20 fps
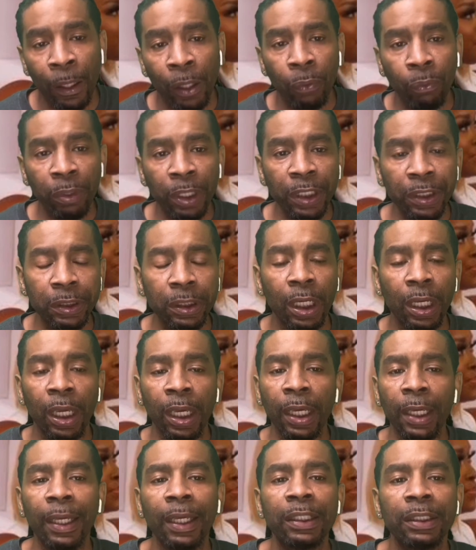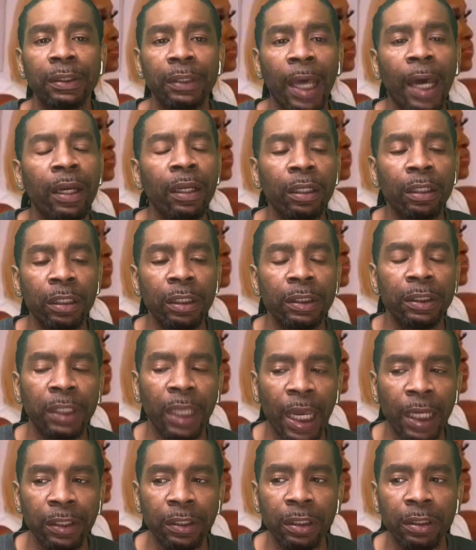Which is not a good
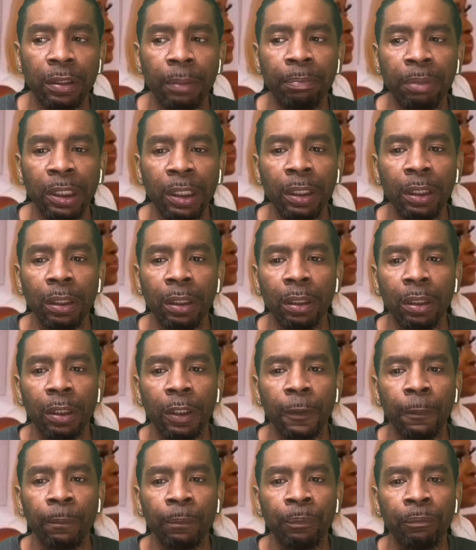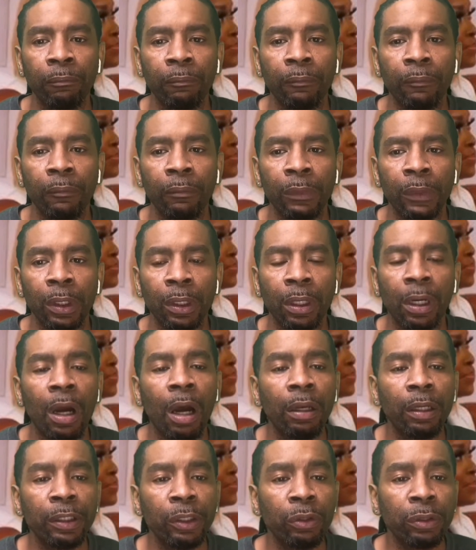tactic to be
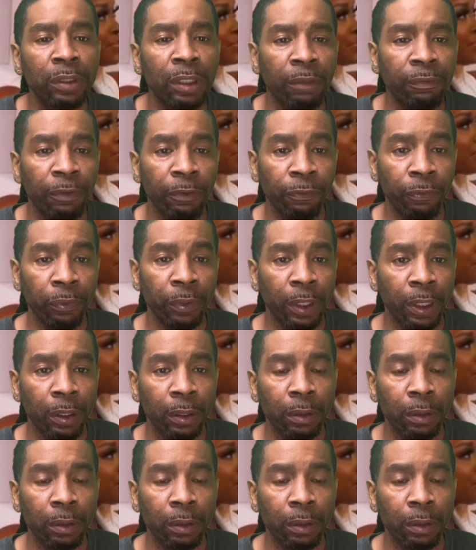calling yourself a friend.